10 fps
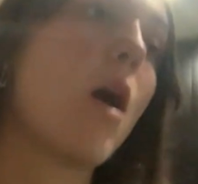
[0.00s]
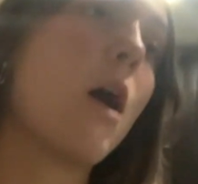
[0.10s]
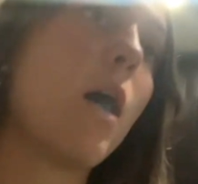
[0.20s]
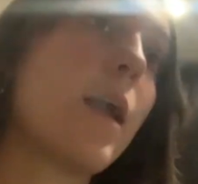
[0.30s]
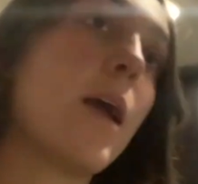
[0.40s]

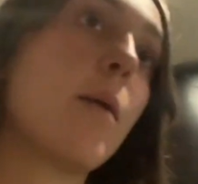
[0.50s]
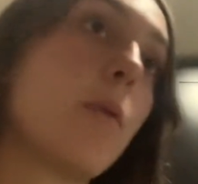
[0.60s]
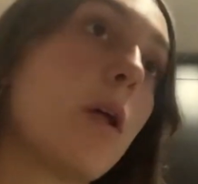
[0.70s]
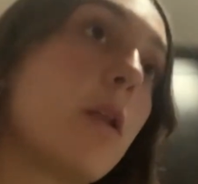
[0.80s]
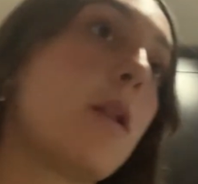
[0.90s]
I am
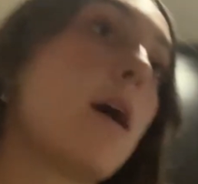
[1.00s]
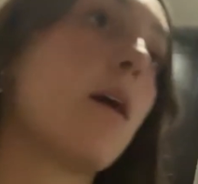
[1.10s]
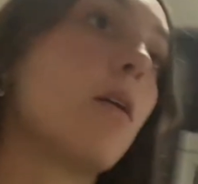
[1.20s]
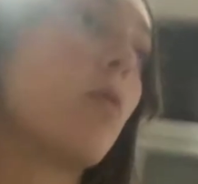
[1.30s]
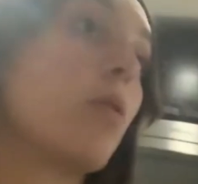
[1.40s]

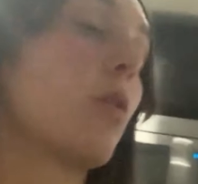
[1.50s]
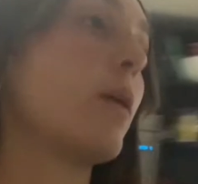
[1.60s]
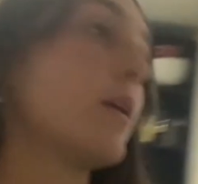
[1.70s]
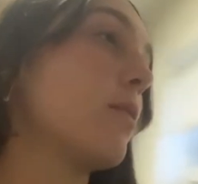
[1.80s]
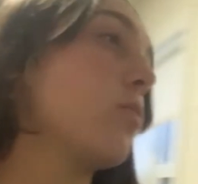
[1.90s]
now
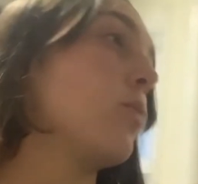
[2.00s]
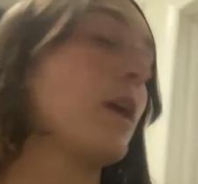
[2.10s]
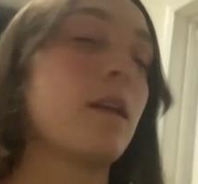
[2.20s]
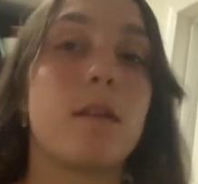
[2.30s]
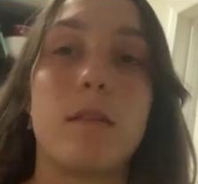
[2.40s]
going to
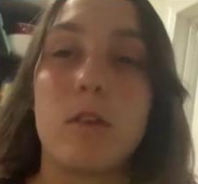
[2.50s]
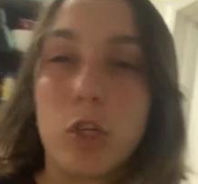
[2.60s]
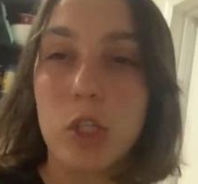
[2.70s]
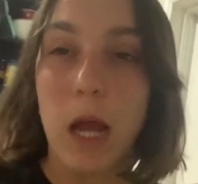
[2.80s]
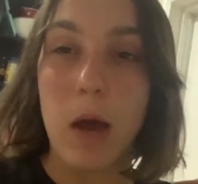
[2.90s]
get in the
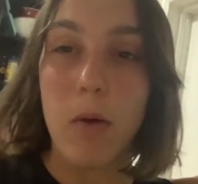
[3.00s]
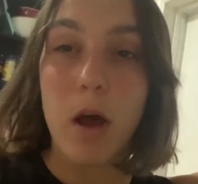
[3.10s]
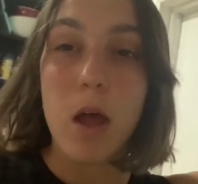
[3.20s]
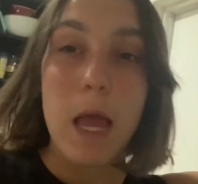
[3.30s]
shower